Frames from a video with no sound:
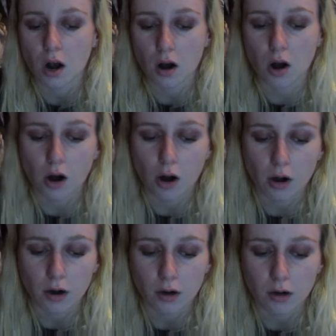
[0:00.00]

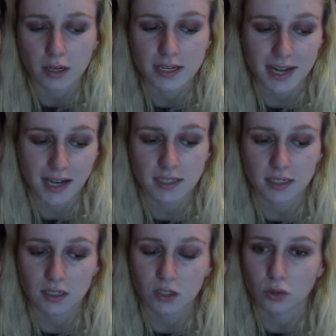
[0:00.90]
are
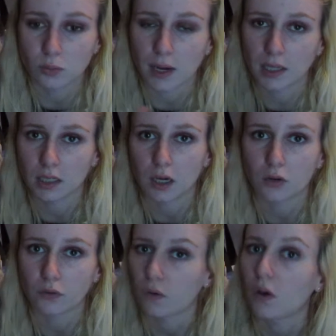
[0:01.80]
connected to my
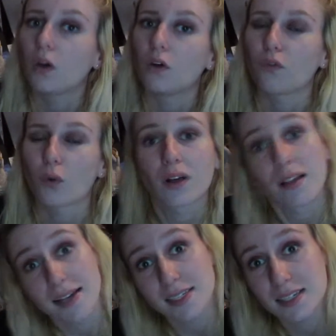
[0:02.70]
love for
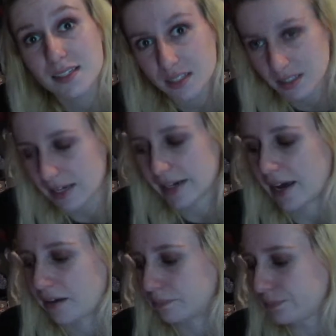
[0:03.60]
classics yet
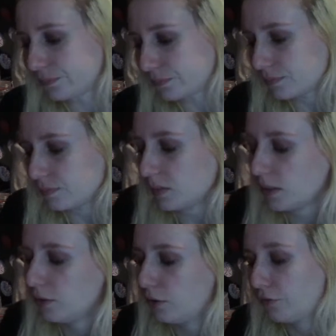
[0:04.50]
again.
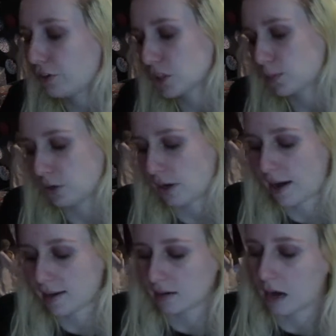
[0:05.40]
The first book
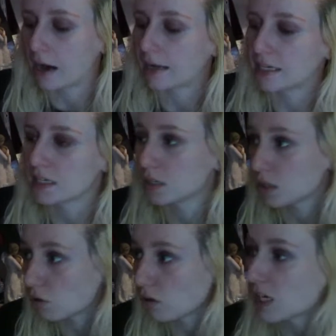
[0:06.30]
I got is
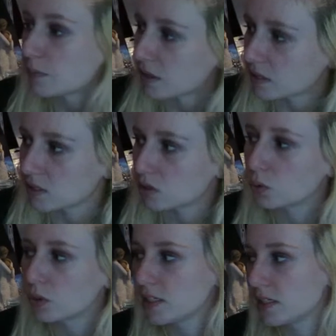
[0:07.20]
The Greek Myths,
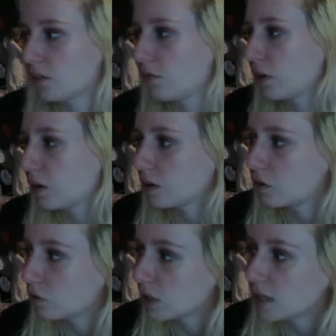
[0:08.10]
Stories of the
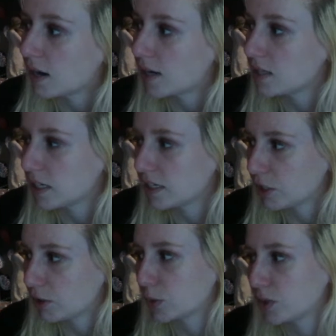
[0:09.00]
Greek Gods and
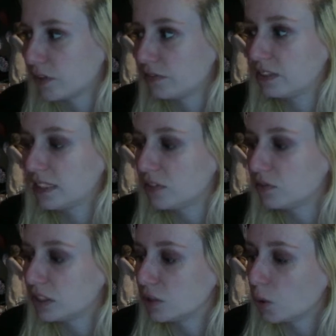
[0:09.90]
Heroes Vividly
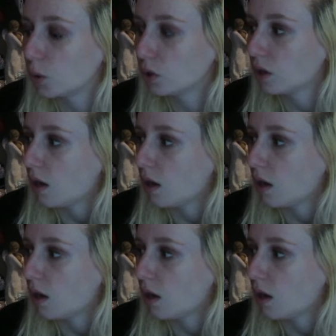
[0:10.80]
Retold